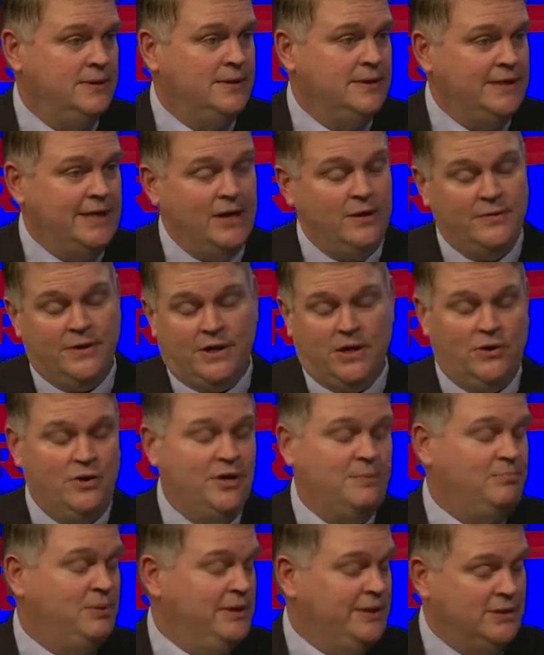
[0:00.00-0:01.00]
Now, in the
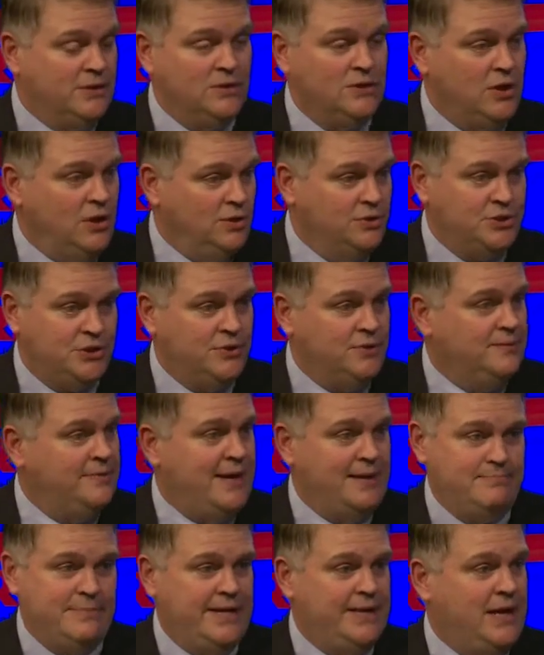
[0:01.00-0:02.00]
current political culture,
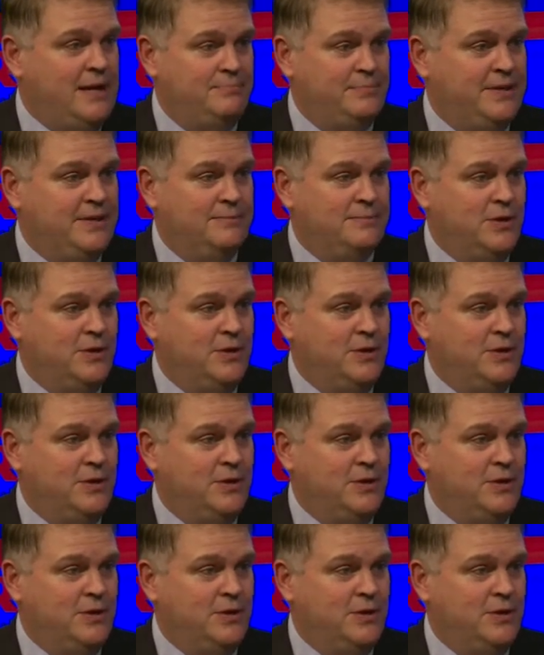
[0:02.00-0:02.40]
that may not be the